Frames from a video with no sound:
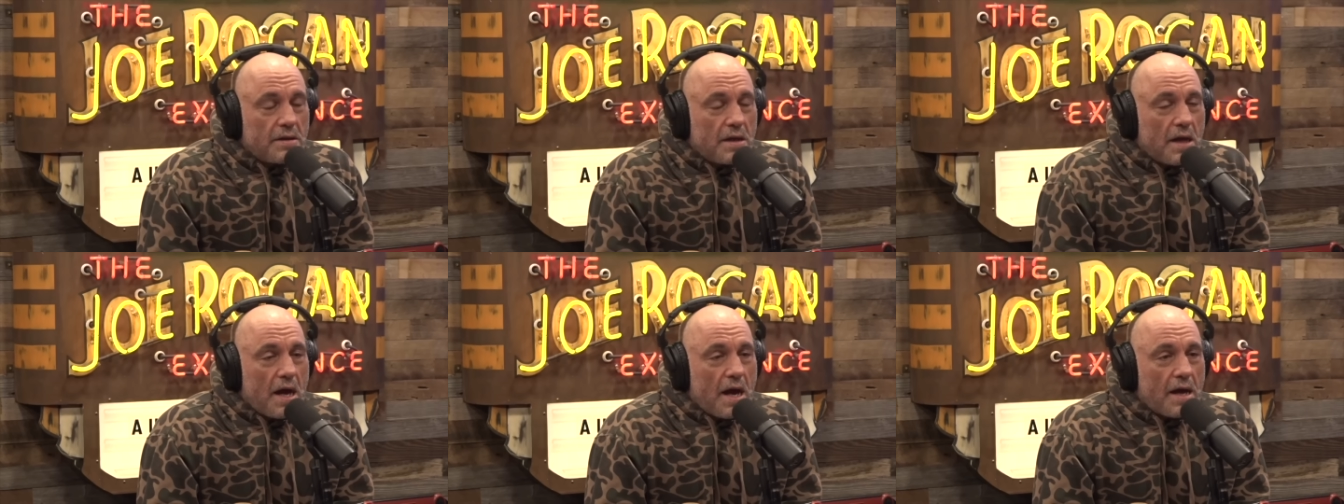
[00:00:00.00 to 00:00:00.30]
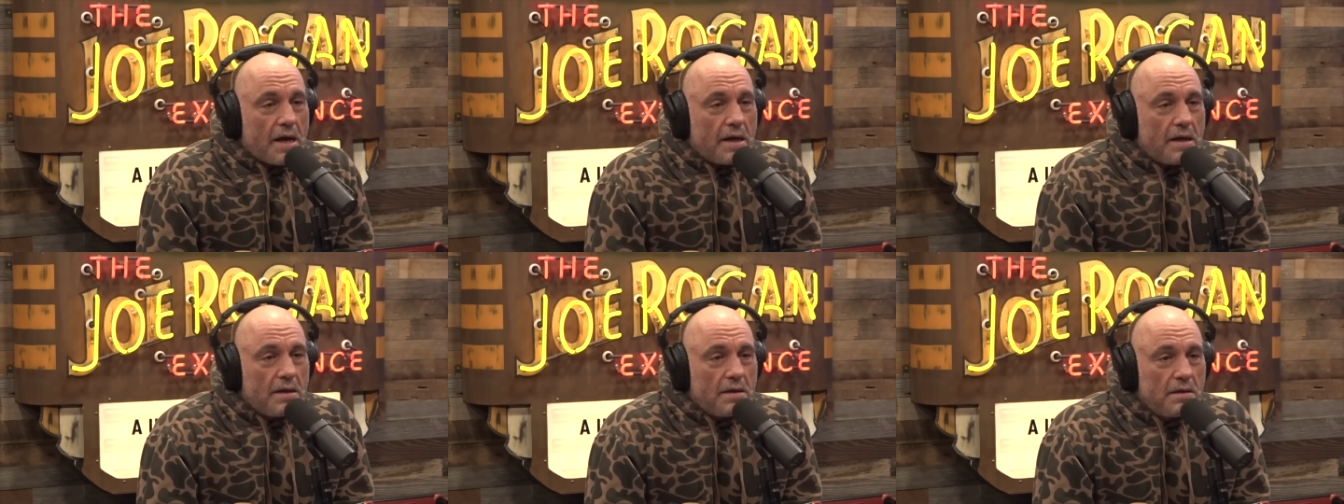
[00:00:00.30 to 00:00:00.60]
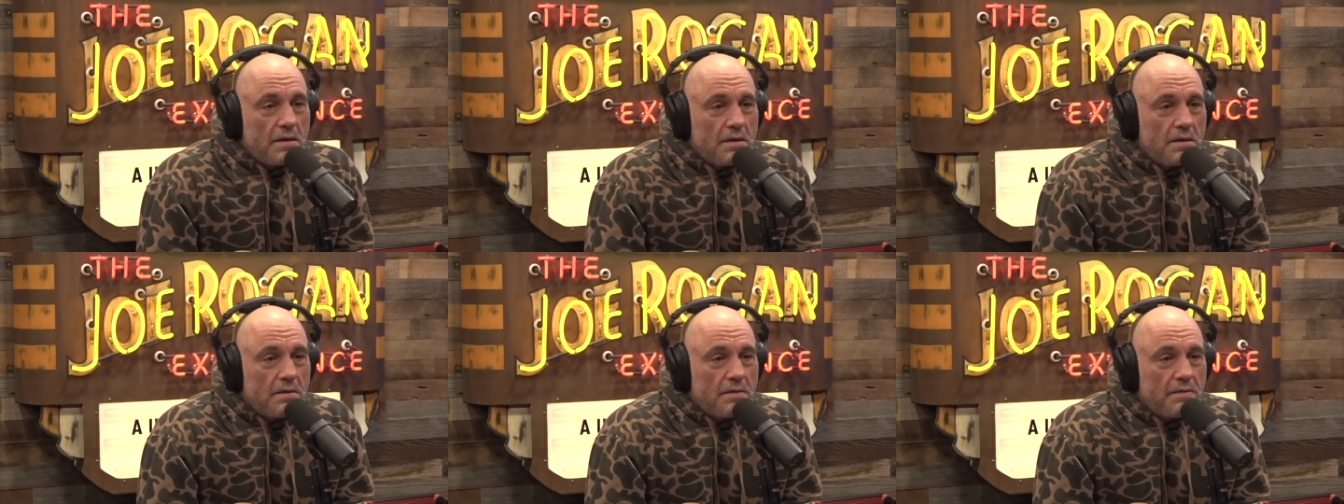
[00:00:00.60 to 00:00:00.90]
diet
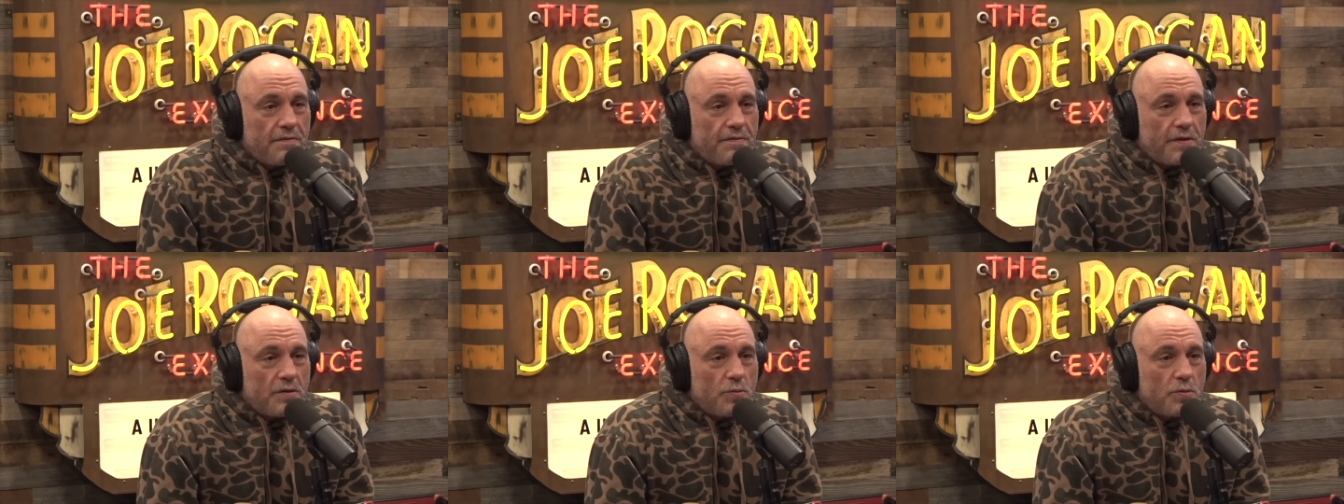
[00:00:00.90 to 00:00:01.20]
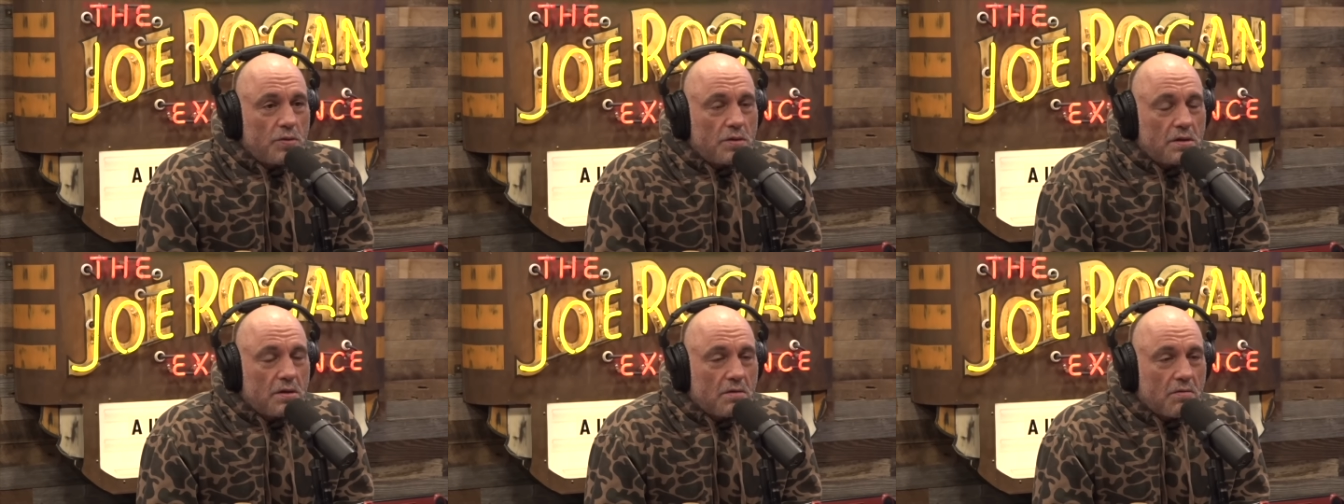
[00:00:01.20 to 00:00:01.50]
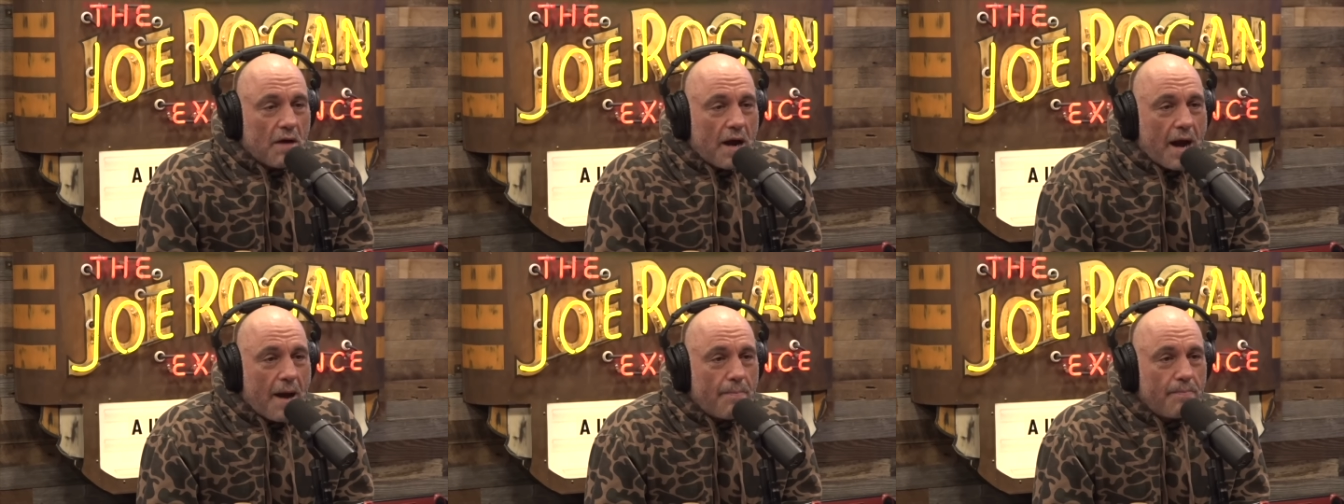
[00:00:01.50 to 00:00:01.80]
filled with
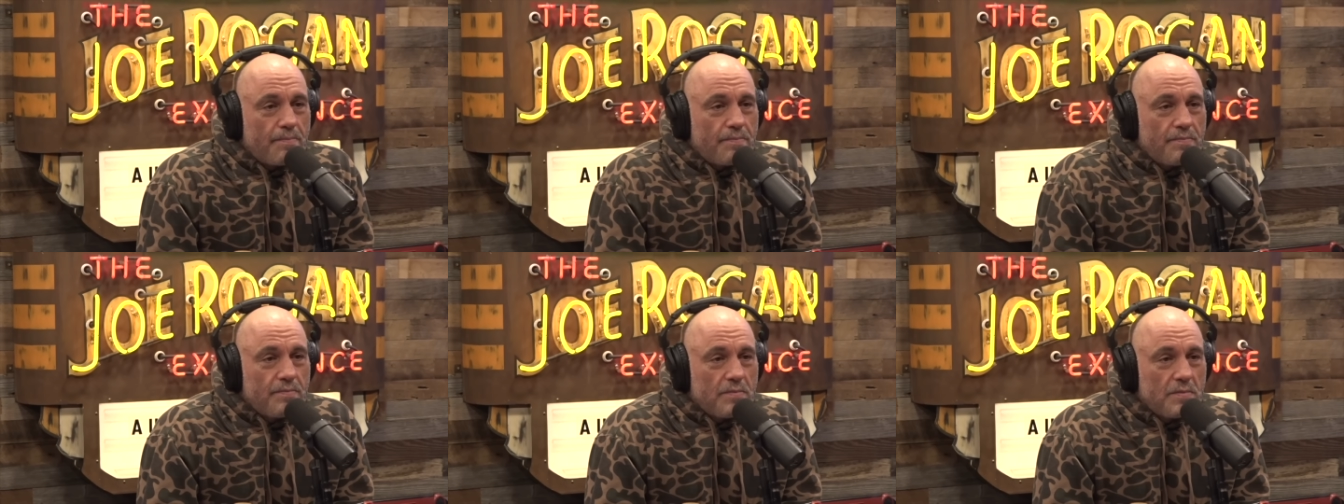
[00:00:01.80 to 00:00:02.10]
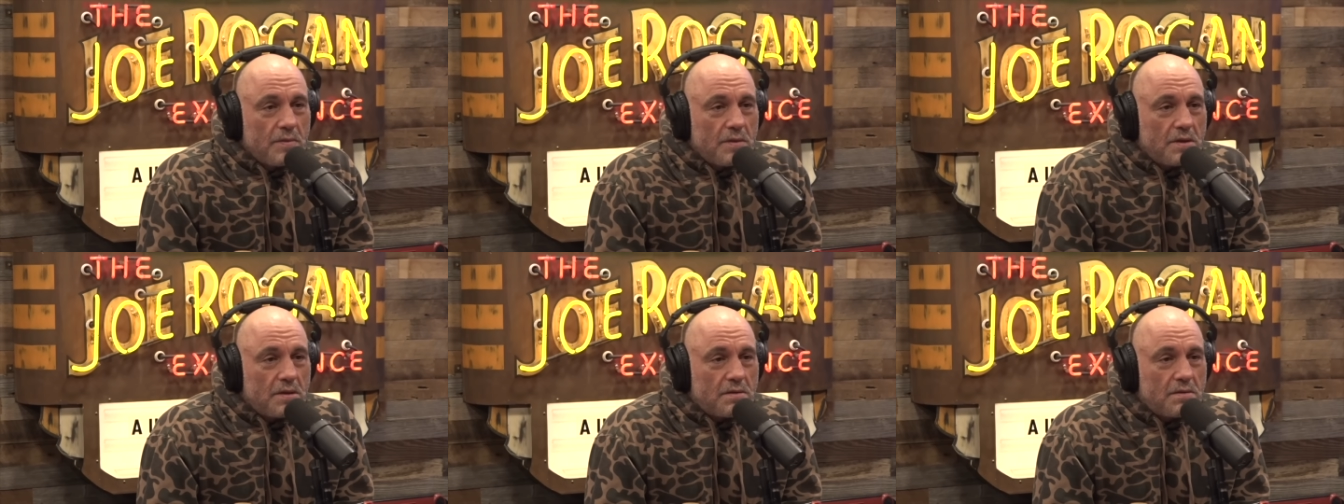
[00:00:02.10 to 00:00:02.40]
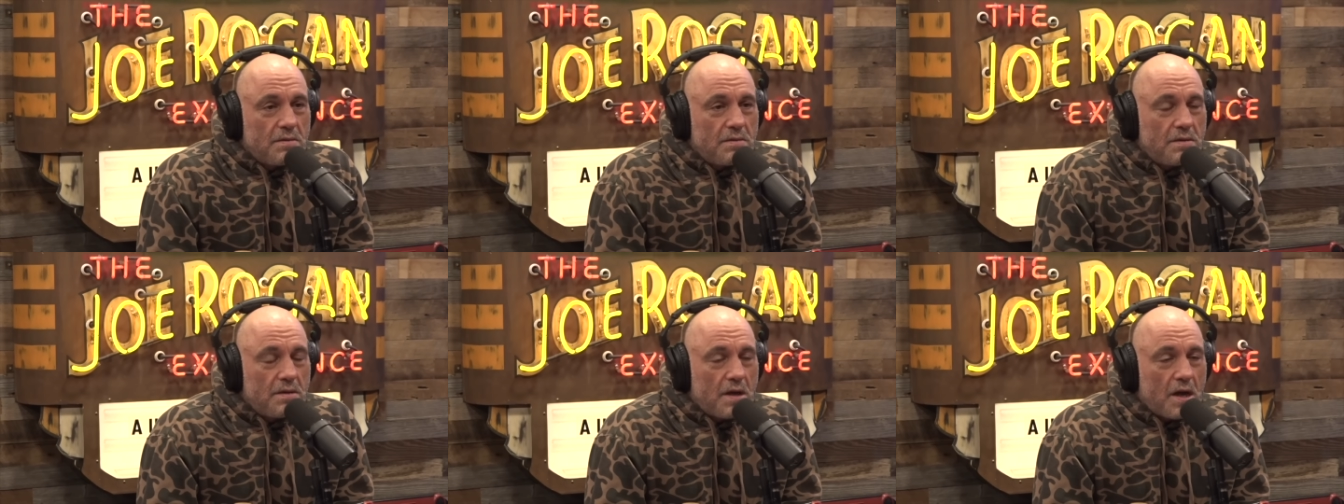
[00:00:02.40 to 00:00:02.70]
crap is
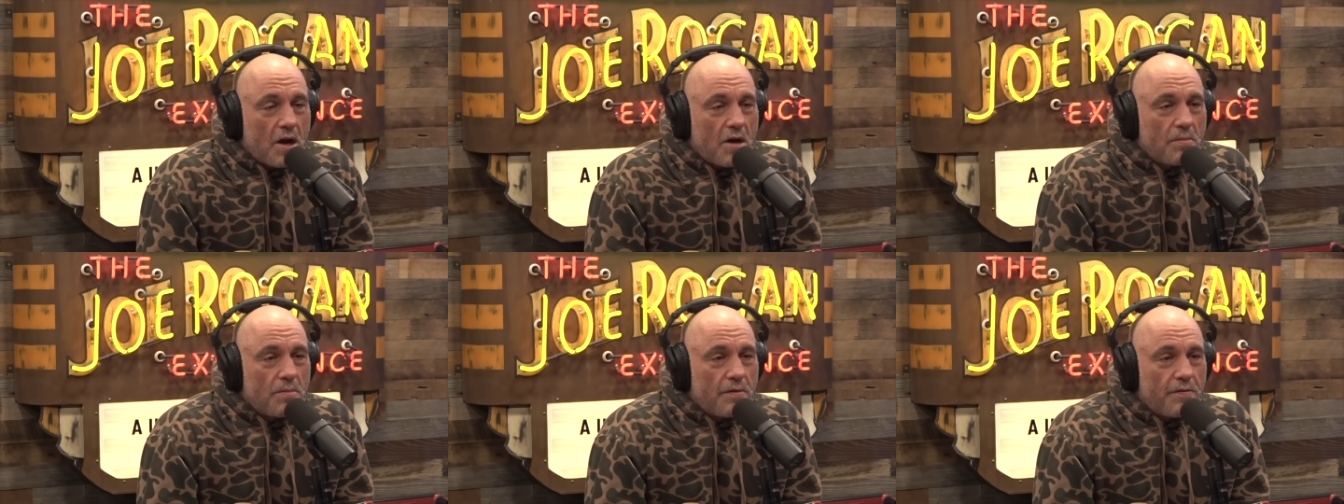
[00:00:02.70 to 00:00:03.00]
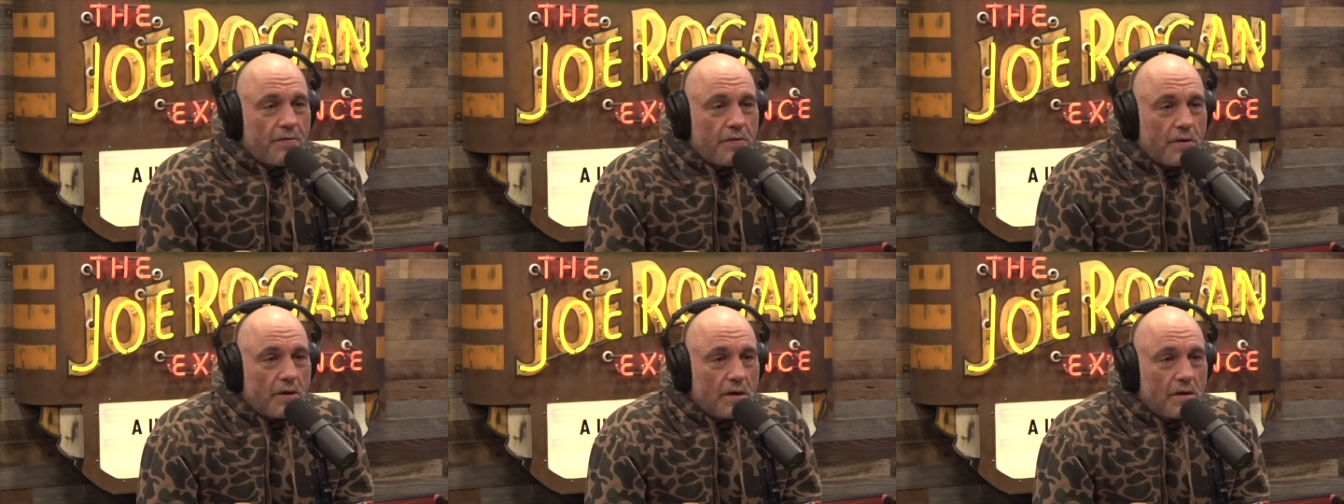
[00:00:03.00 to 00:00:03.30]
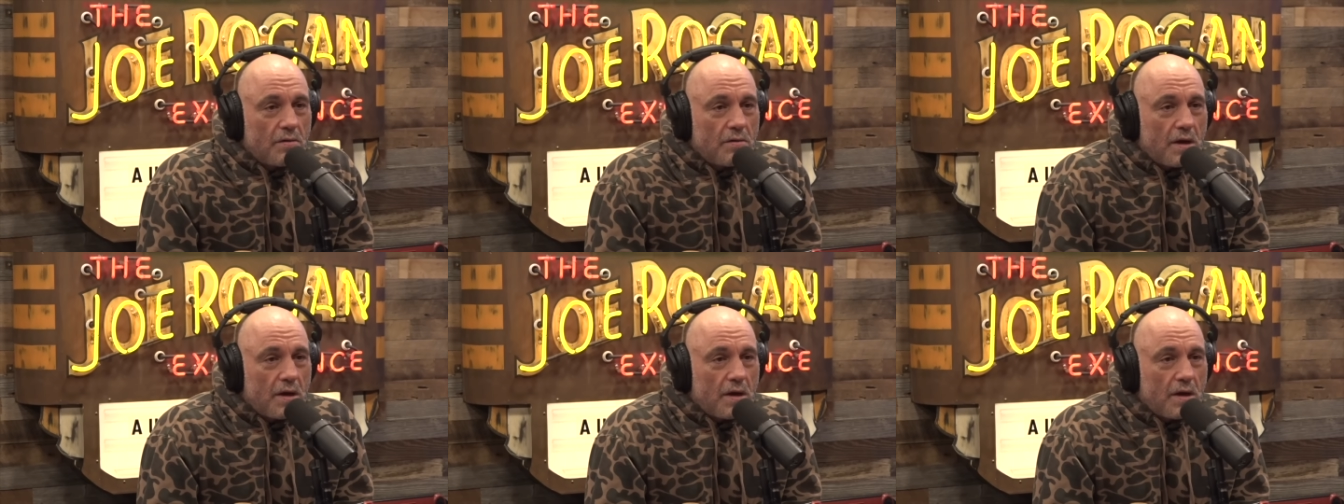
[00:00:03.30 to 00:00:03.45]
terrible for you,